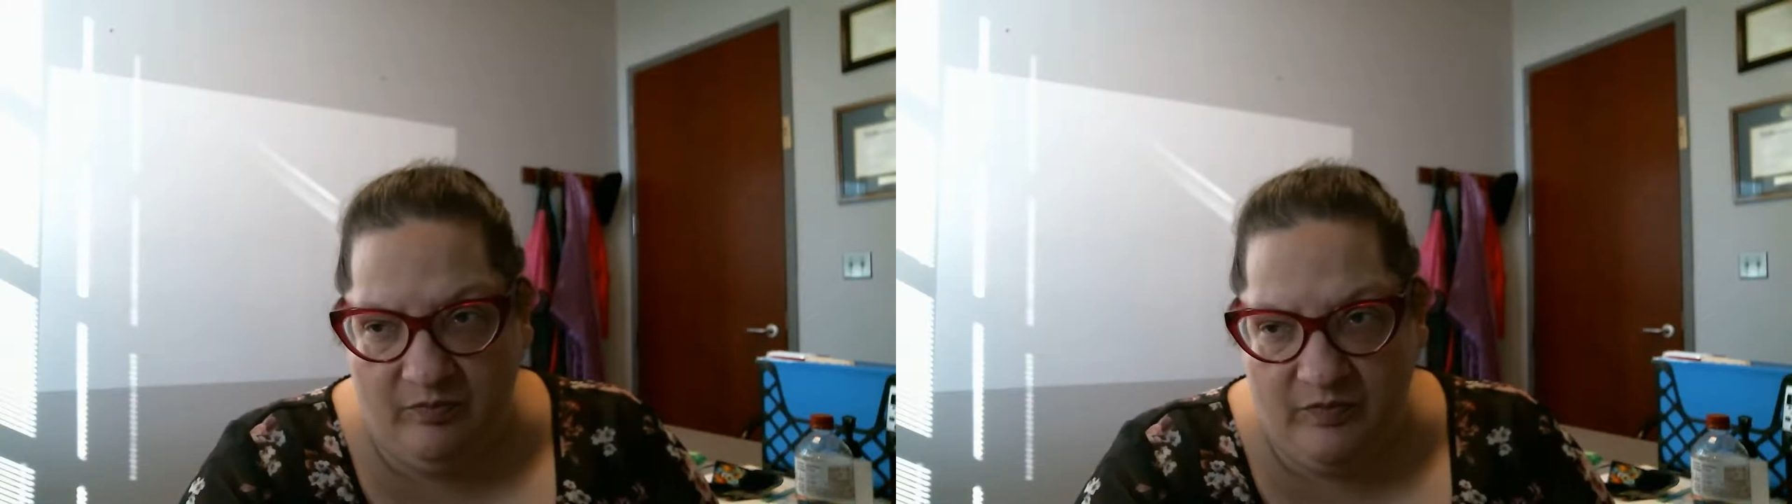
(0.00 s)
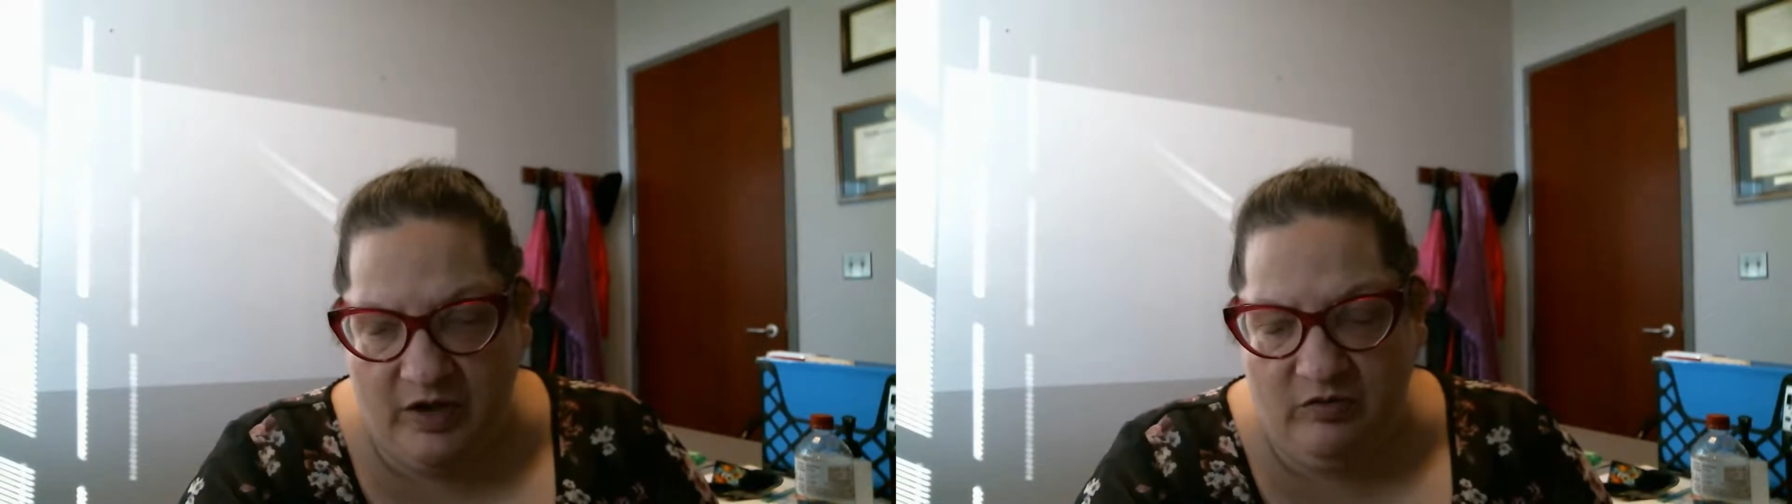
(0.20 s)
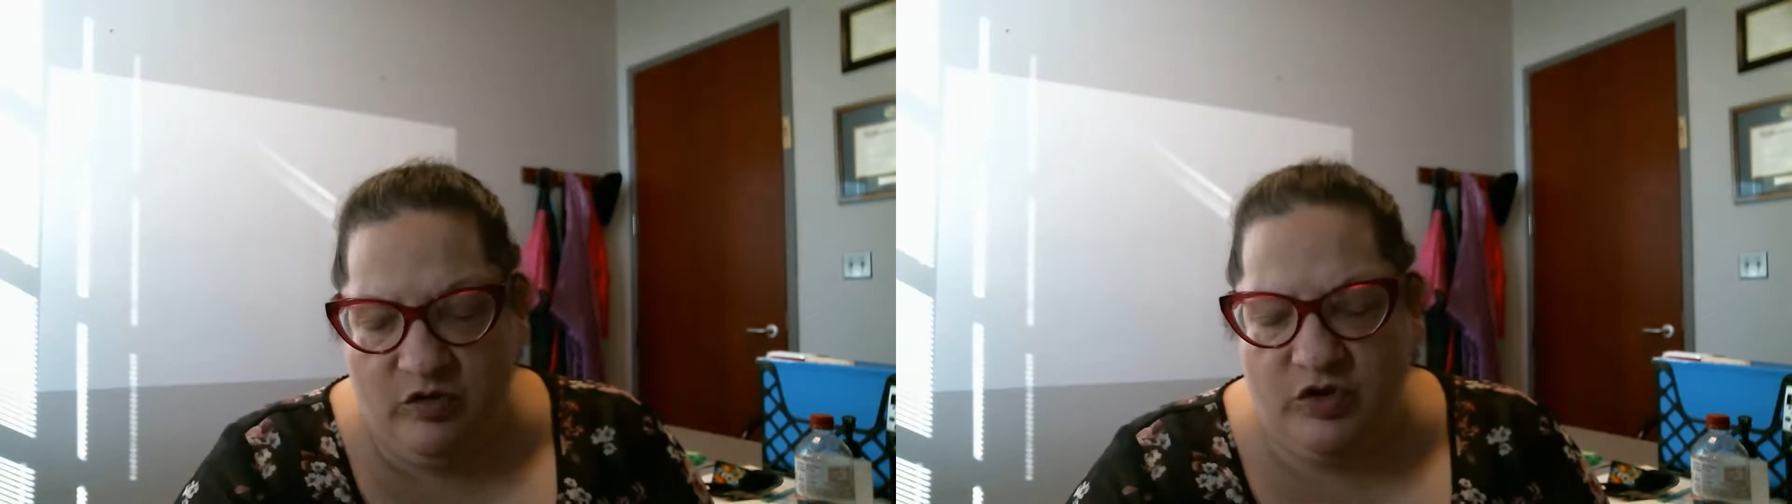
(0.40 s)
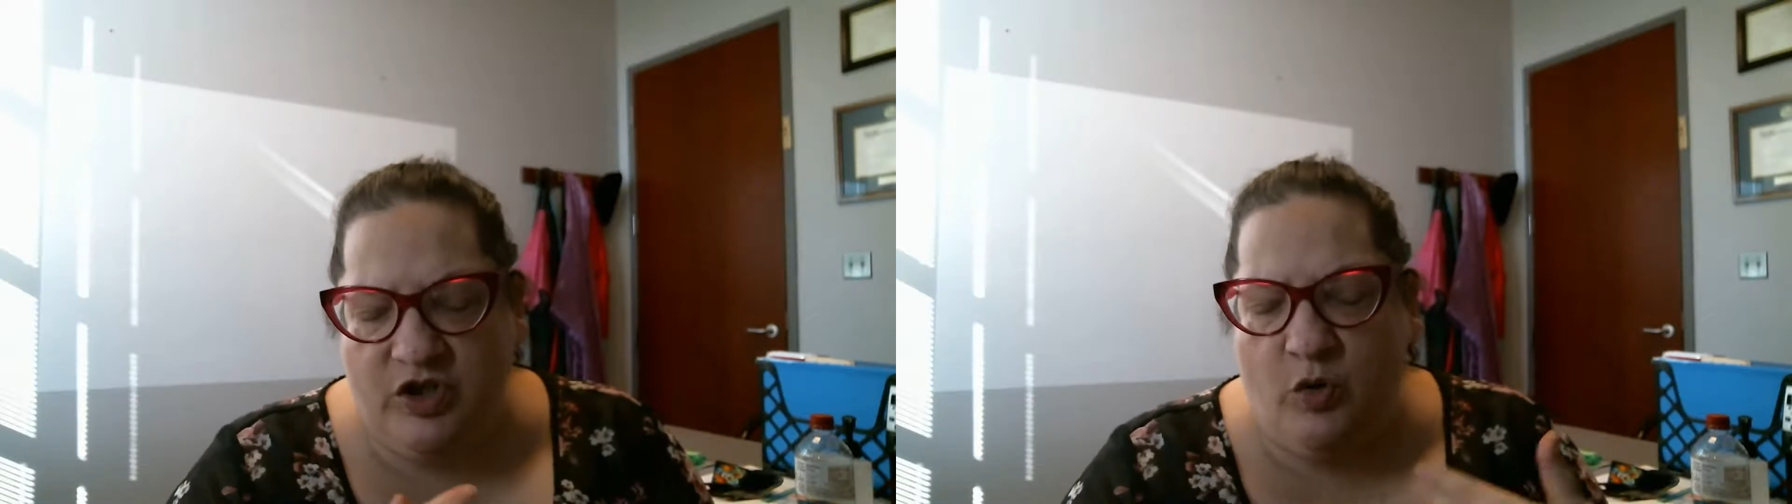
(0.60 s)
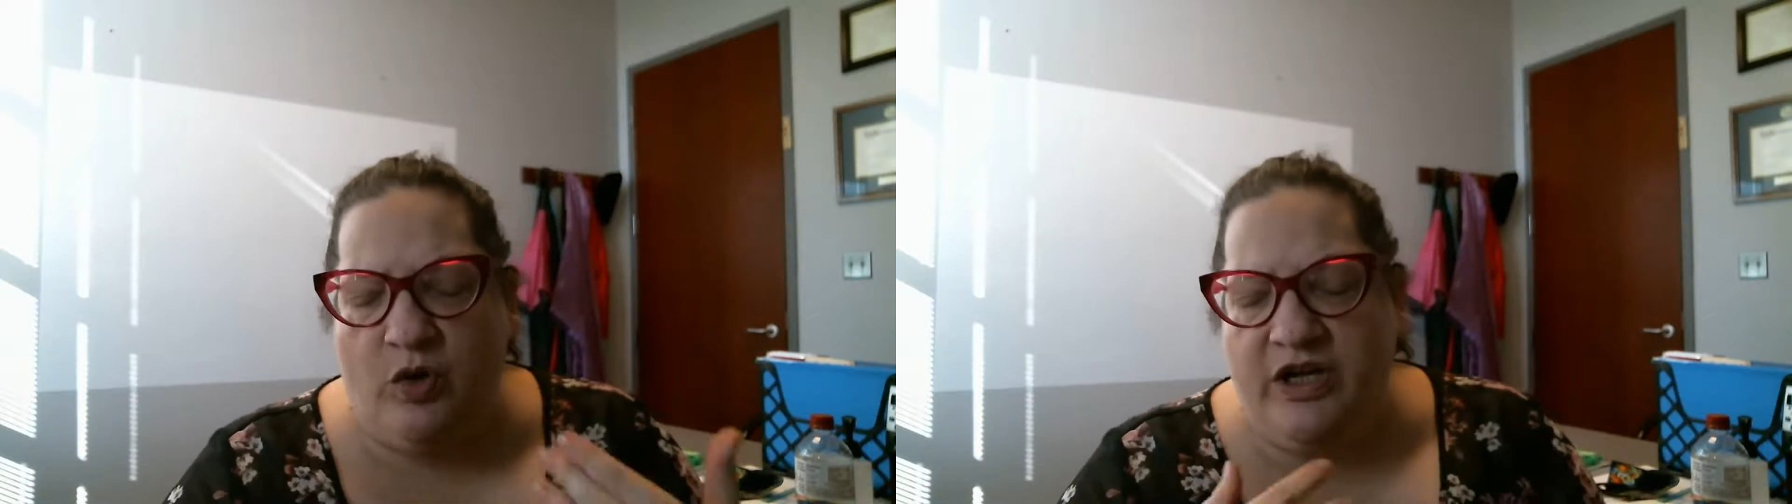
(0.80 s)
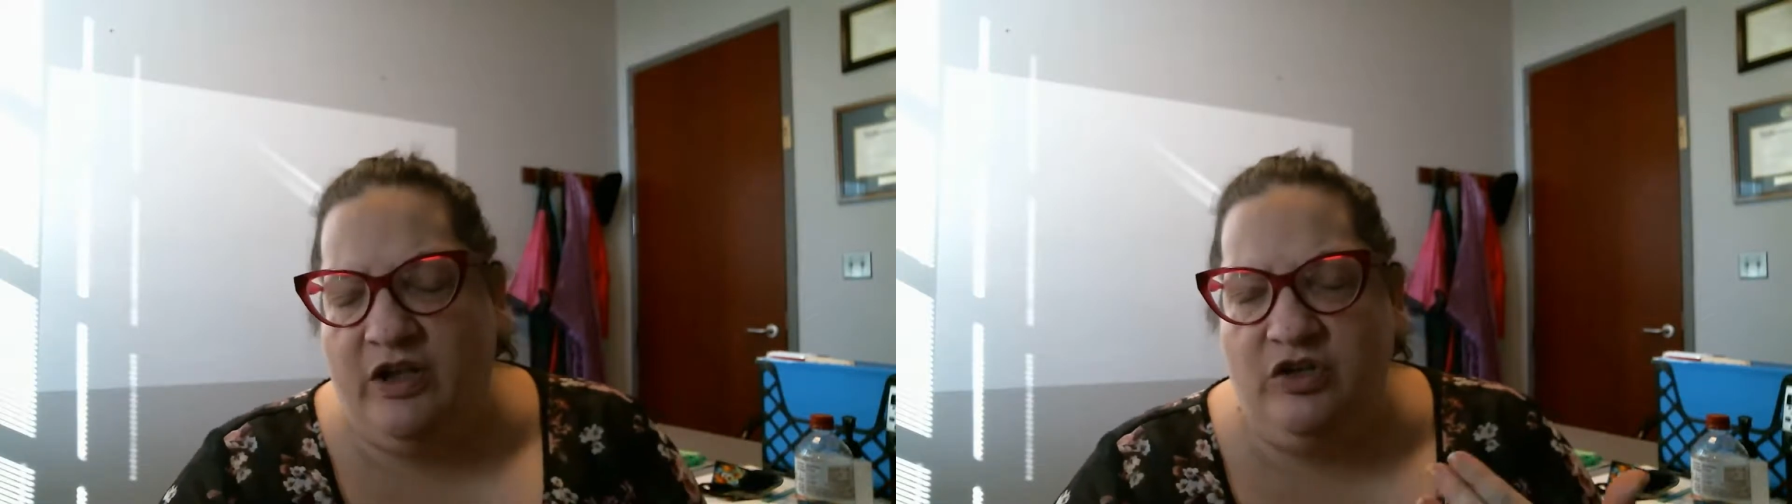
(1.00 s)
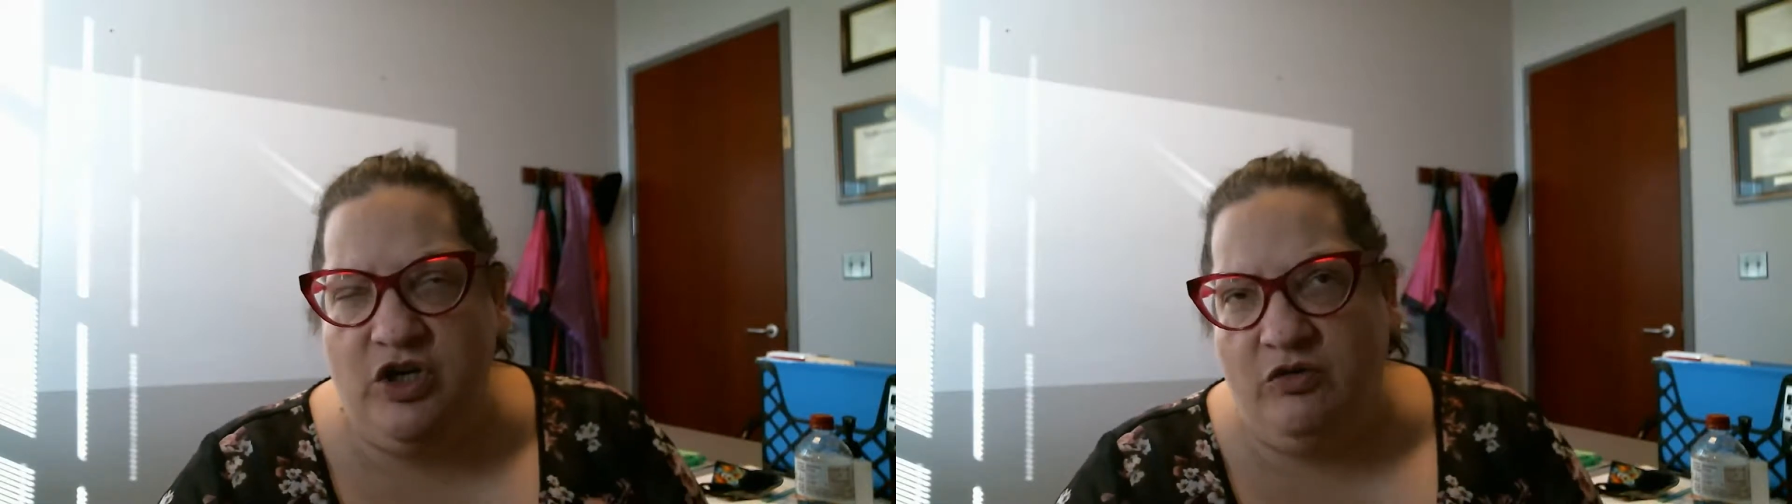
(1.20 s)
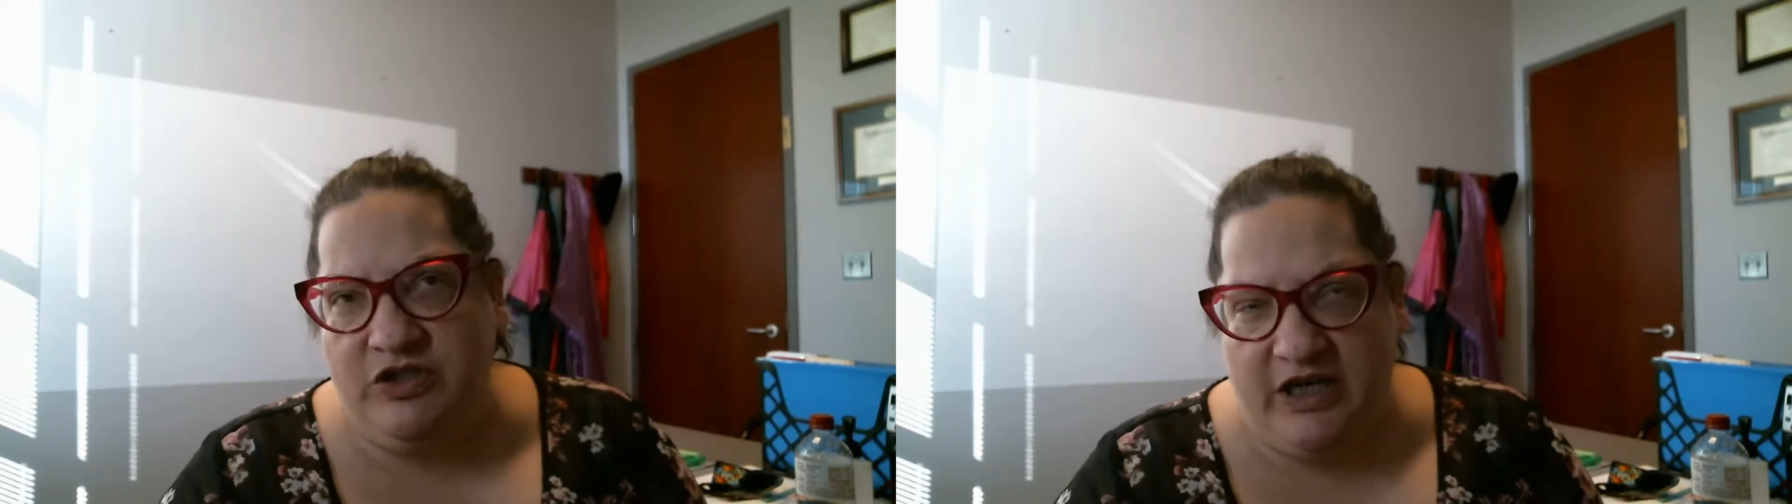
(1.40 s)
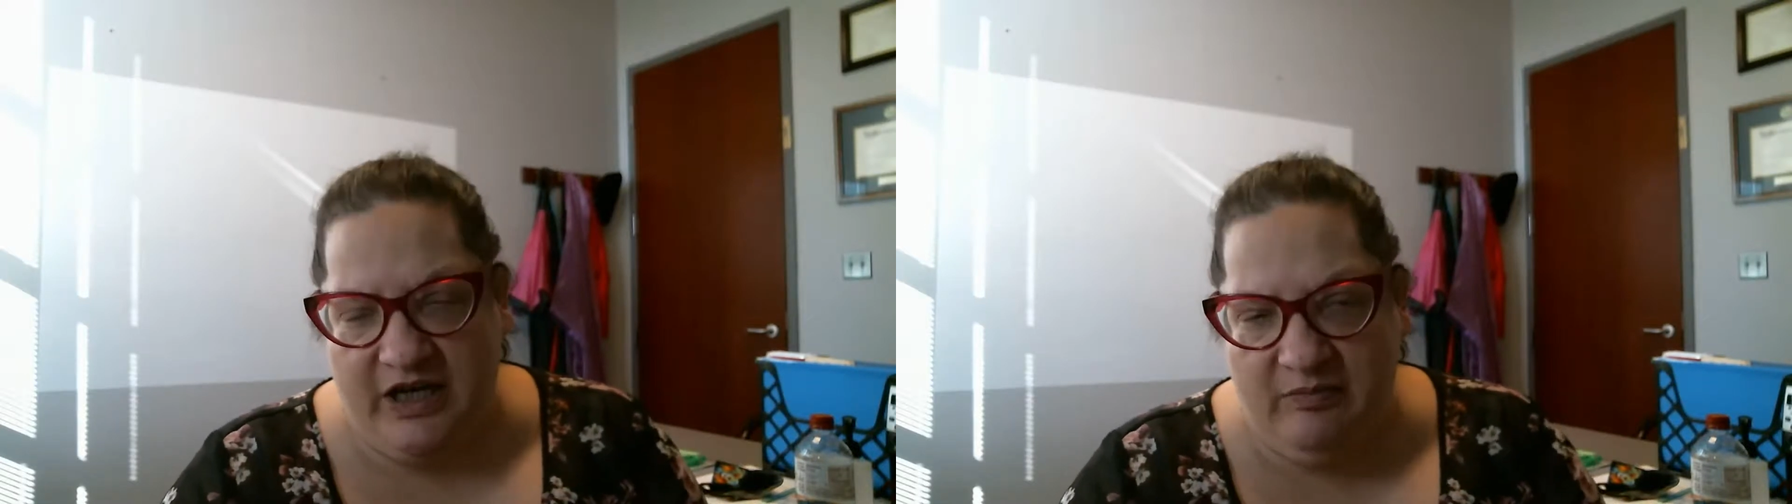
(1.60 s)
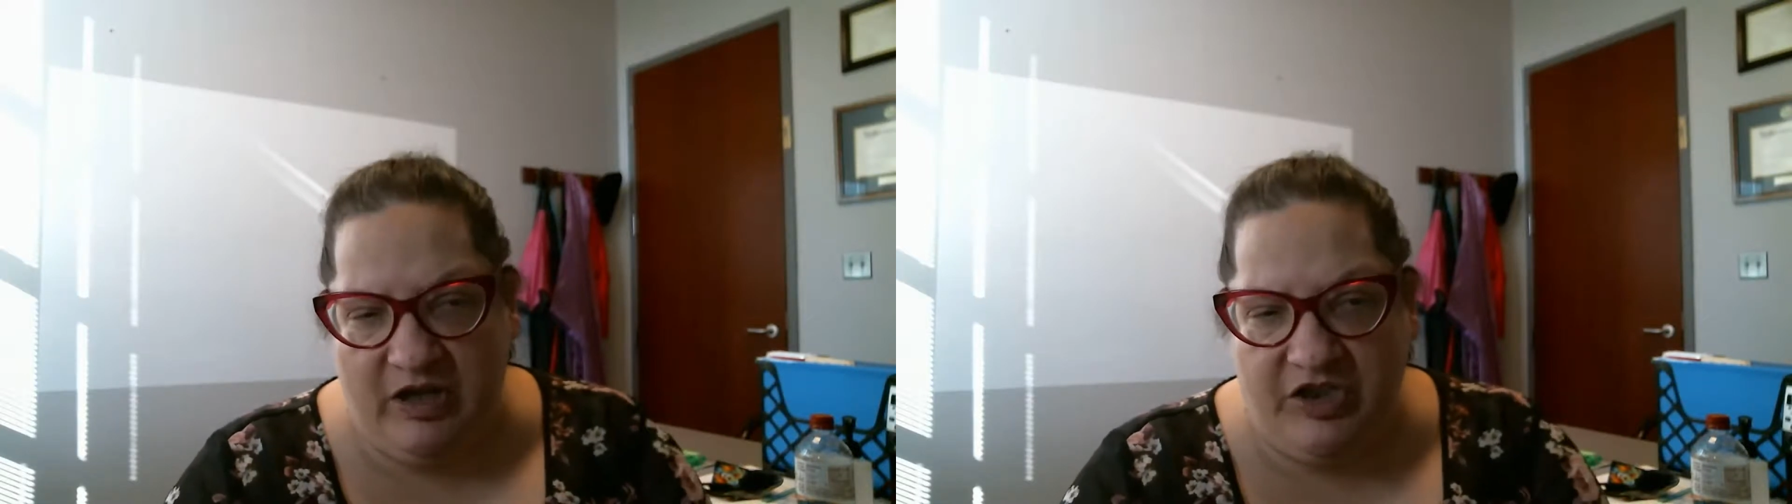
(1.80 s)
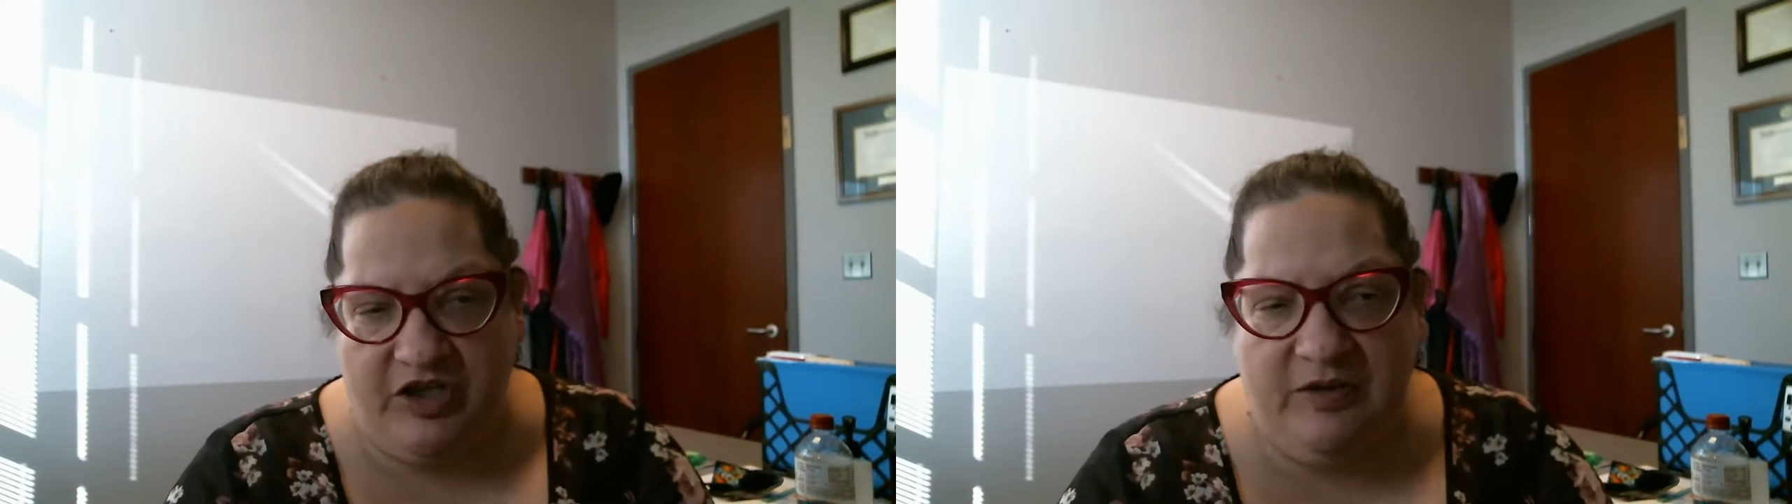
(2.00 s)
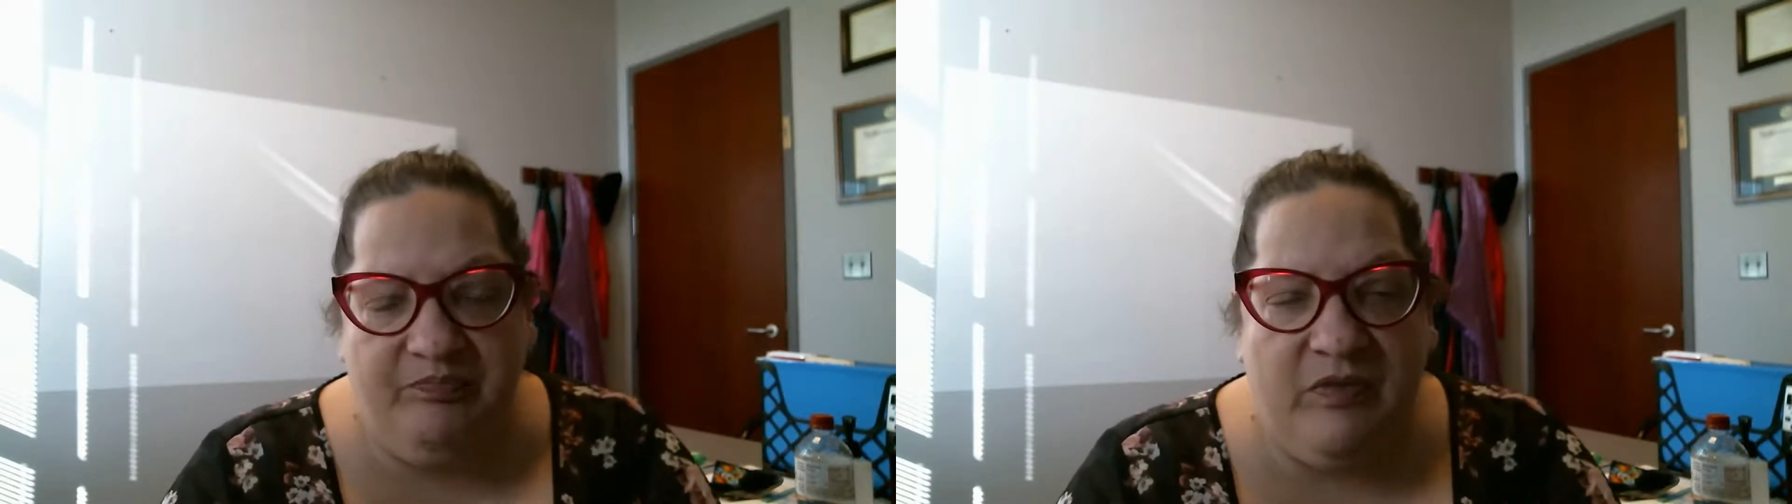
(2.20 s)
the Cornell note-taking method.